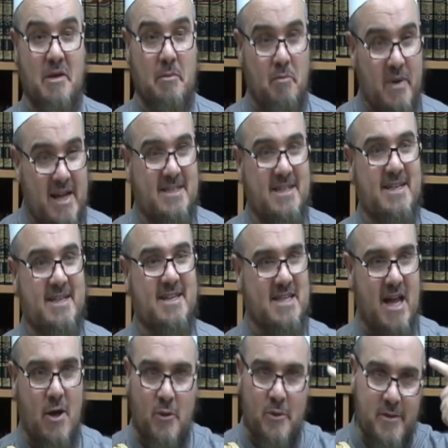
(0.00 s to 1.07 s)
the basic
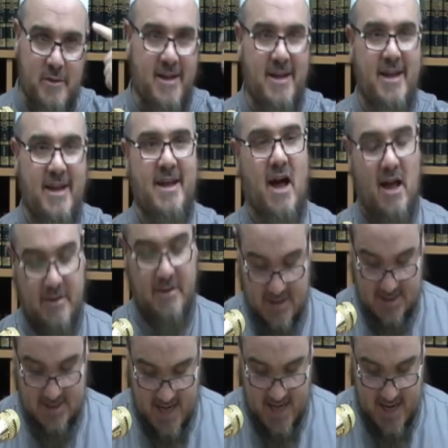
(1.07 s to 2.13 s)
sound
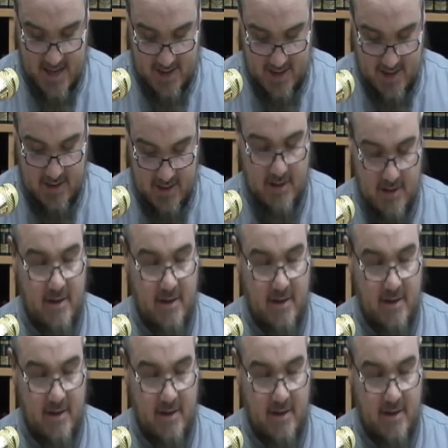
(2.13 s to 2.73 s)
understanding